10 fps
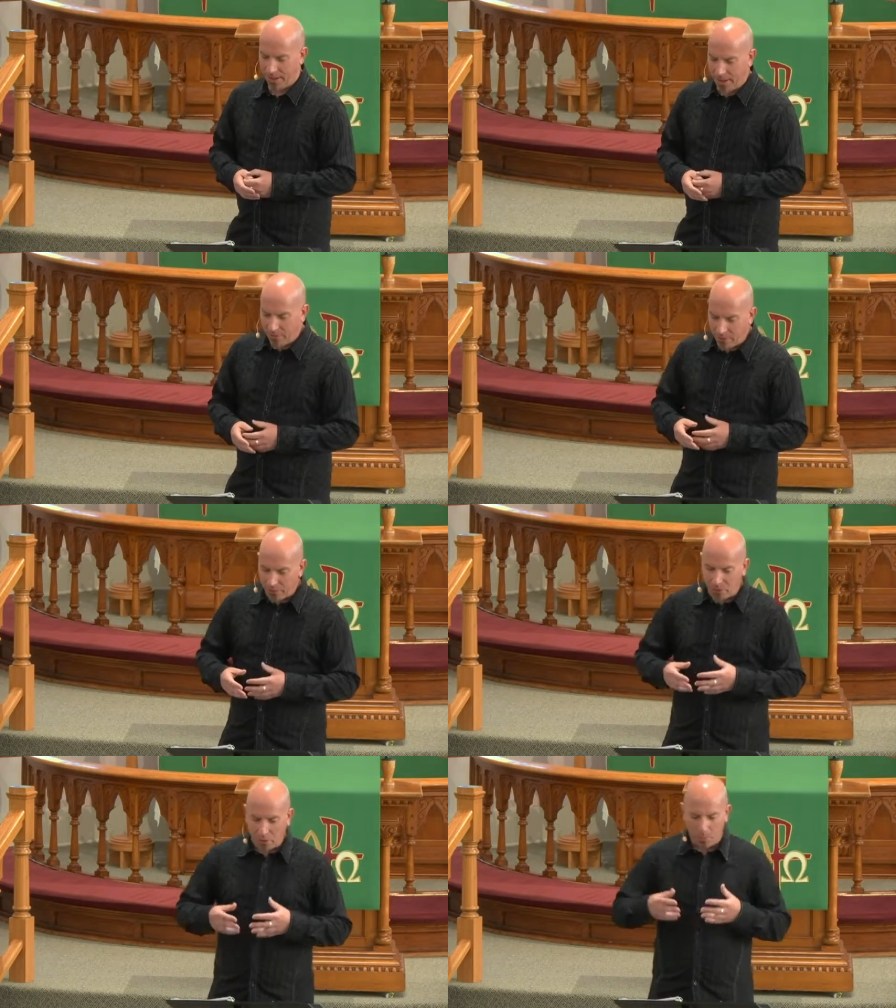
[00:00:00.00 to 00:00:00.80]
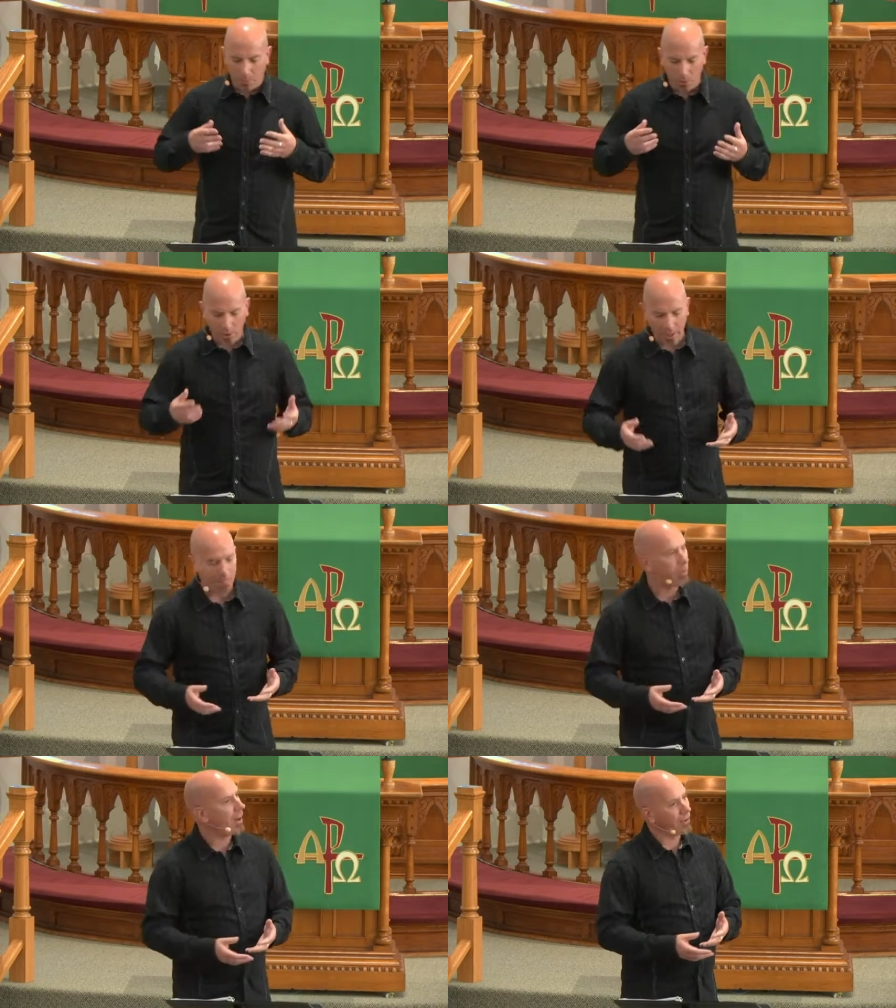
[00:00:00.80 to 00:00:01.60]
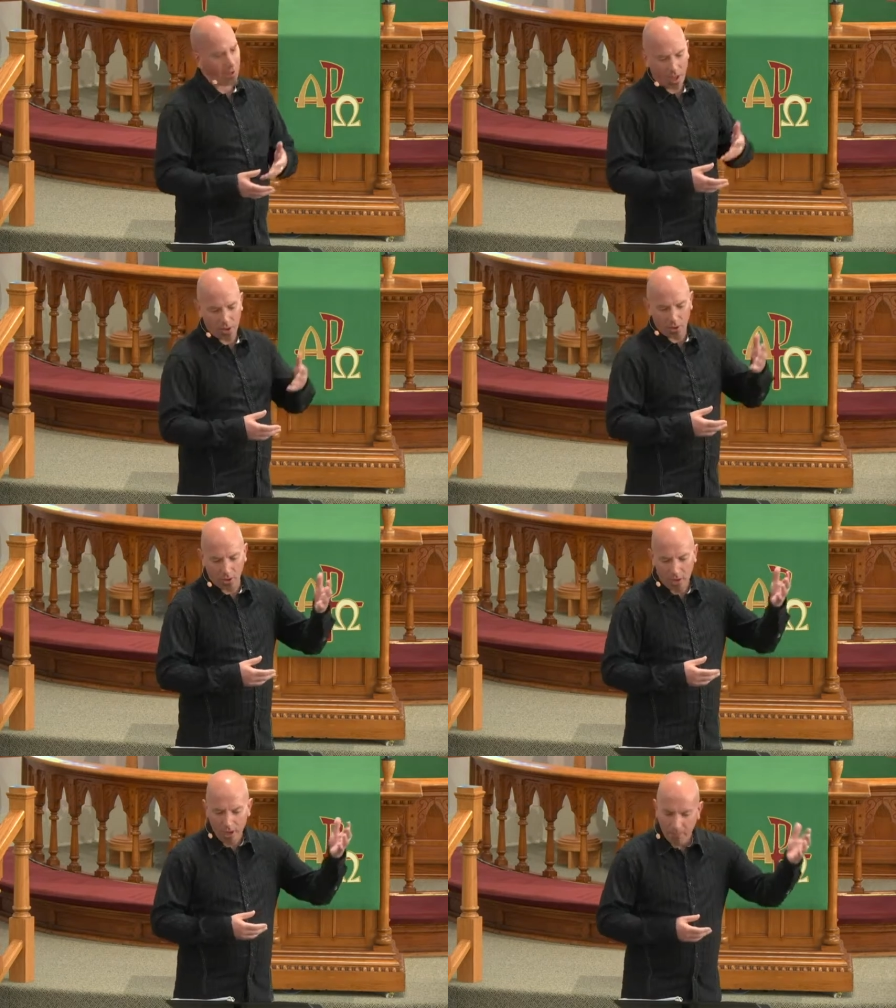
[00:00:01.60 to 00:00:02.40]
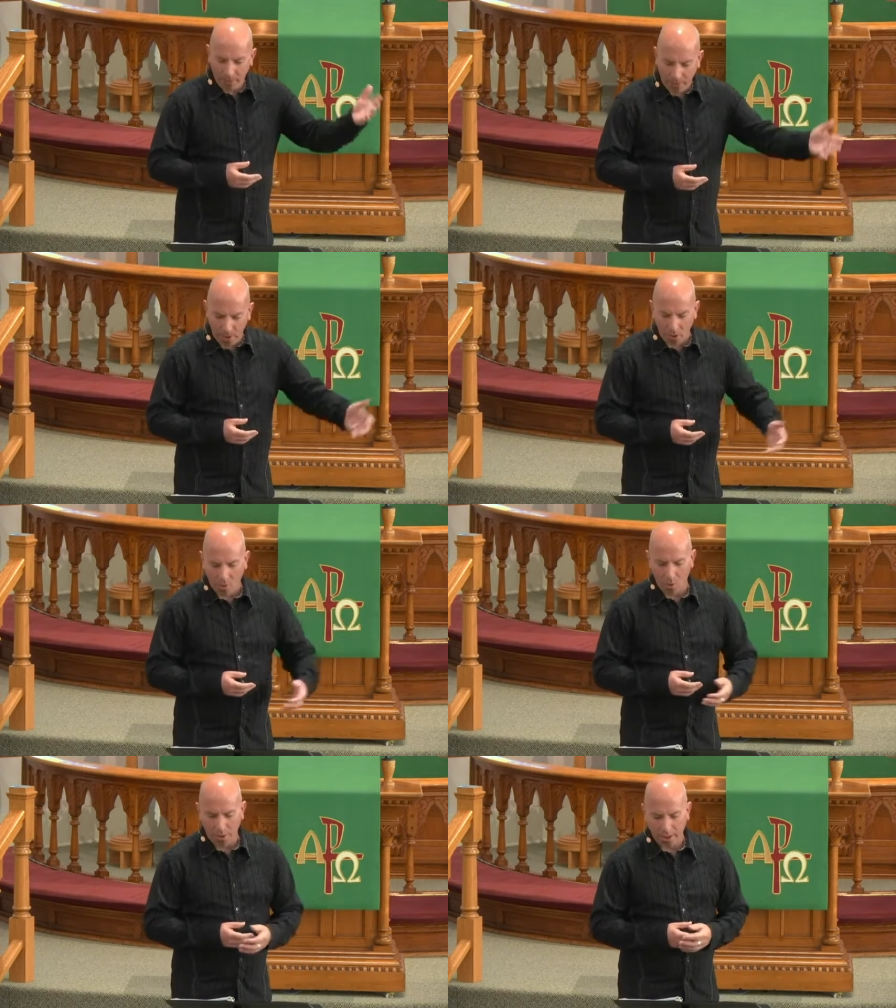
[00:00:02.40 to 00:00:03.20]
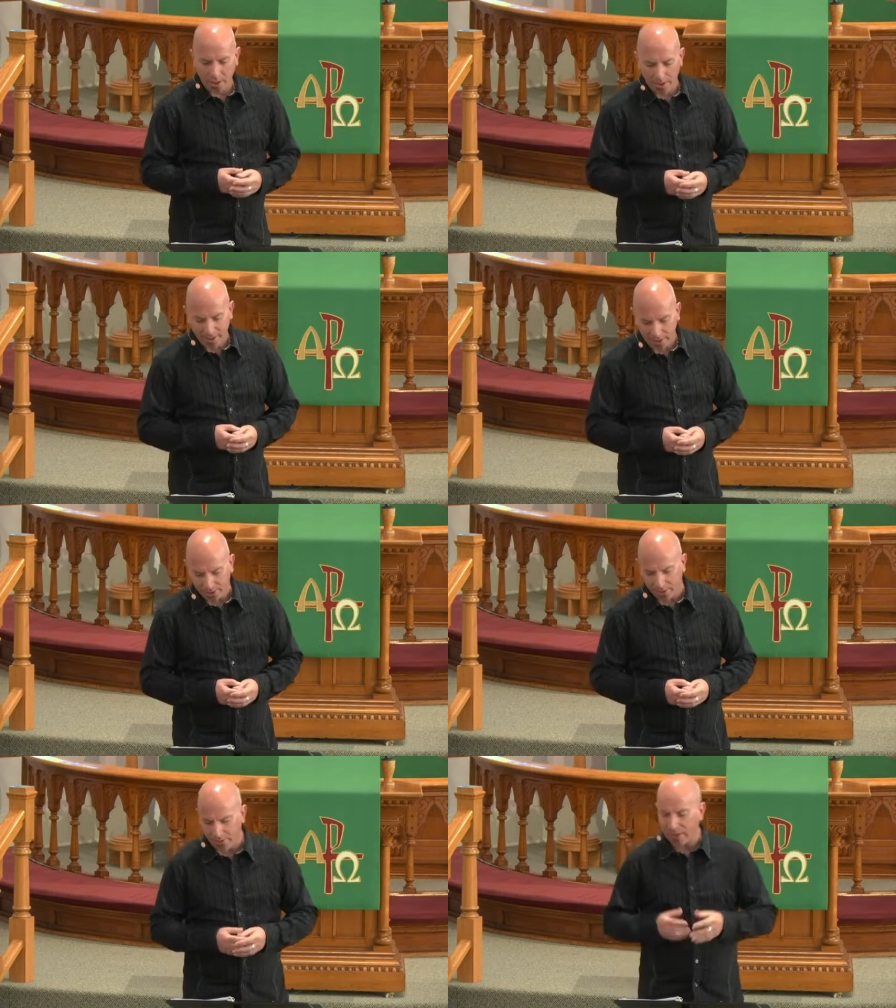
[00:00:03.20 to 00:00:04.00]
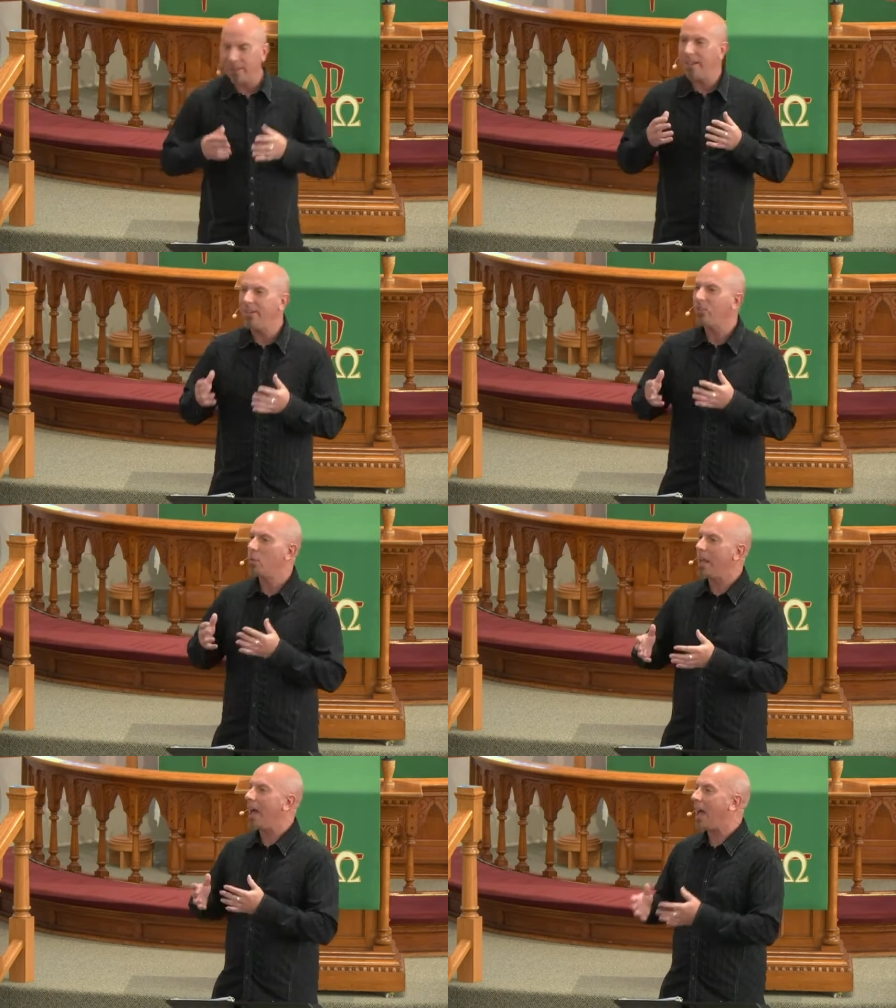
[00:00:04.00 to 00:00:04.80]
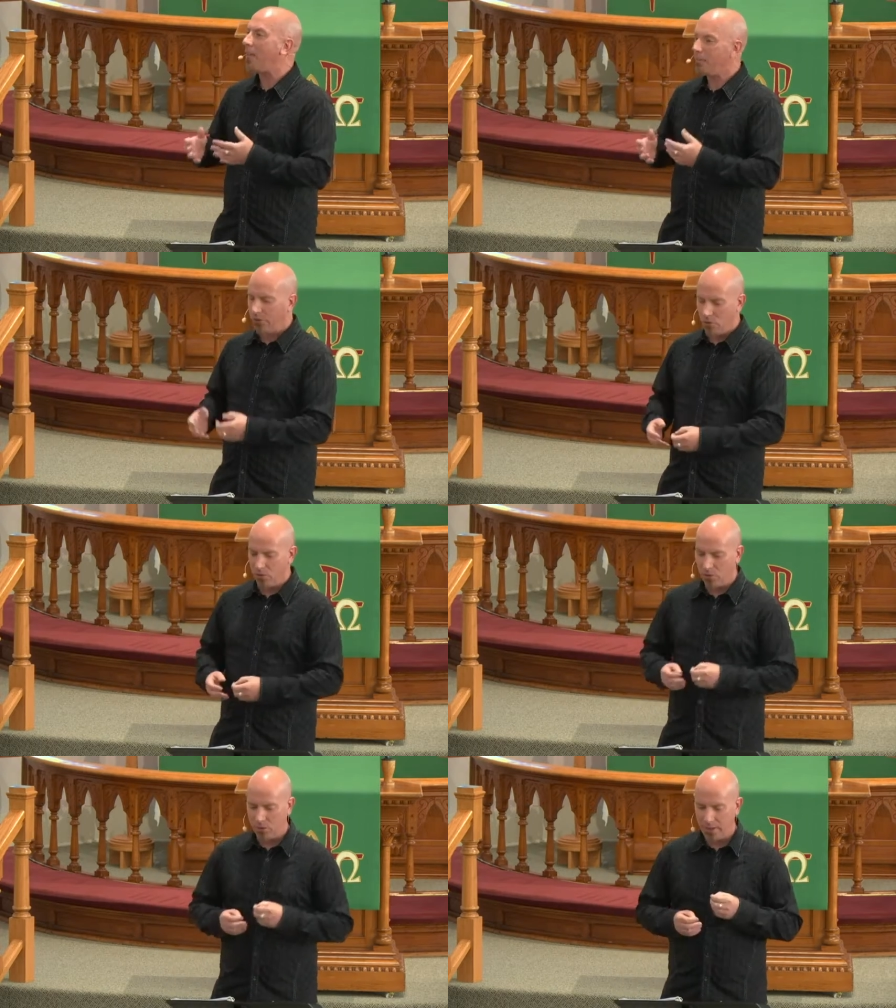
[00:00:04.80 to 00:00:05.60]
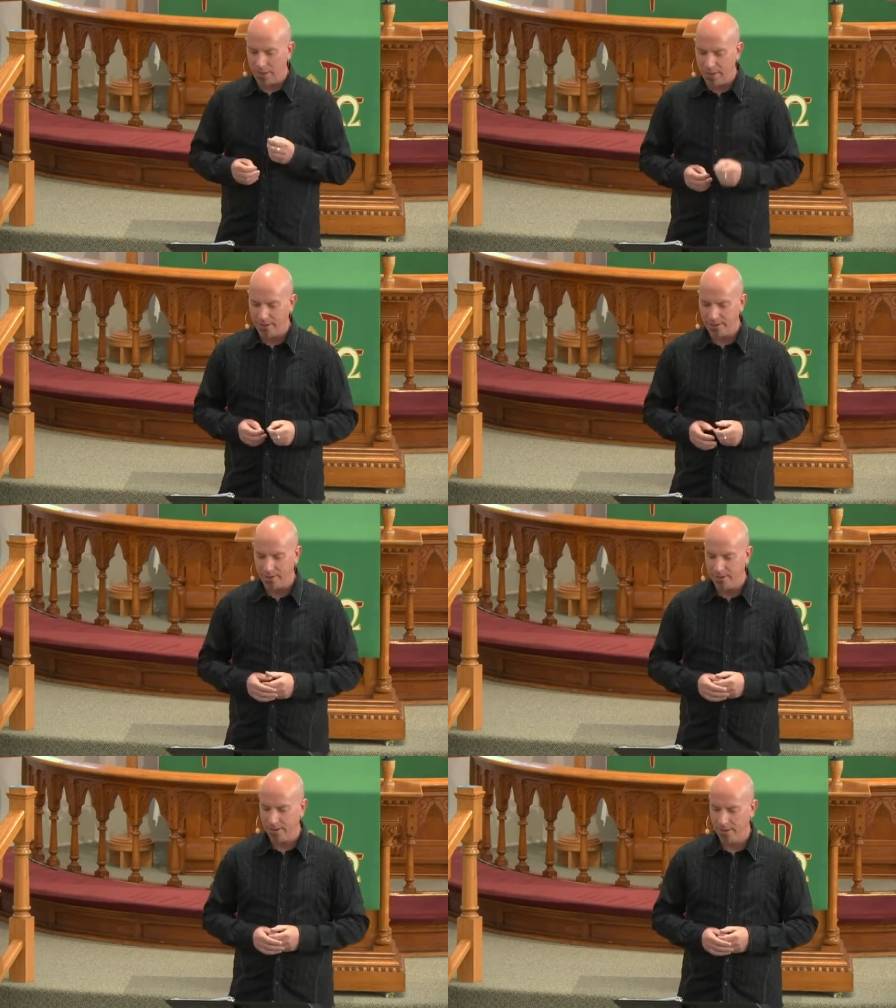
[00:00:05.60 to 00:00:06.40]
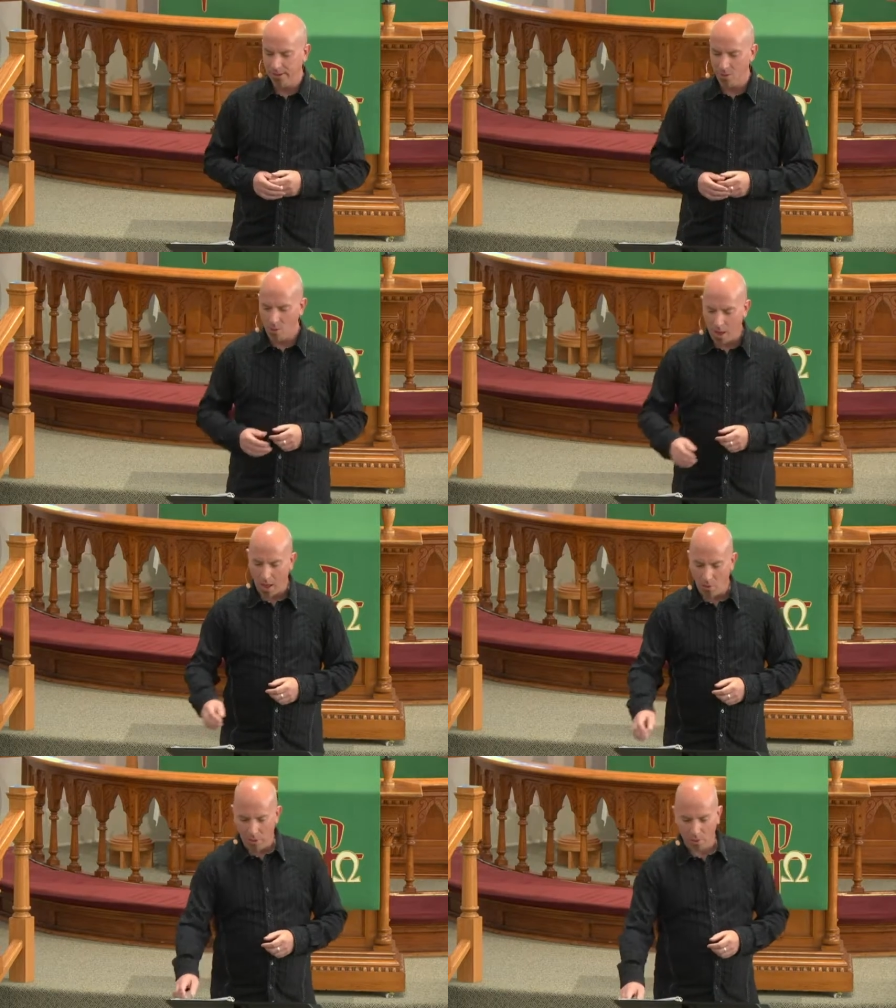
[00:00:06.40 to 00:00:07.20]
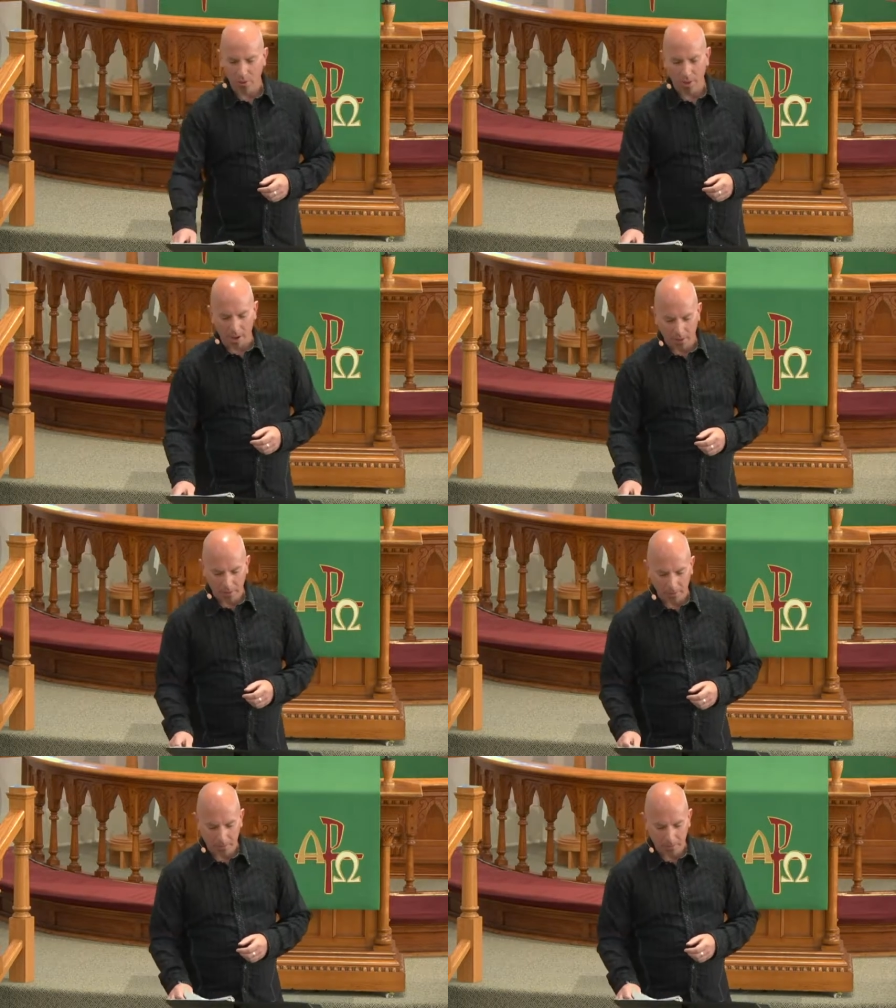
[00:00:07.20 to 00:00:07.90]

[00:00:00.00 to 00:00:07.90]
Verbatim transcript: Even if we were brutally oppressed under Pharaoh working our tails off, at least we had food to eat while we were there.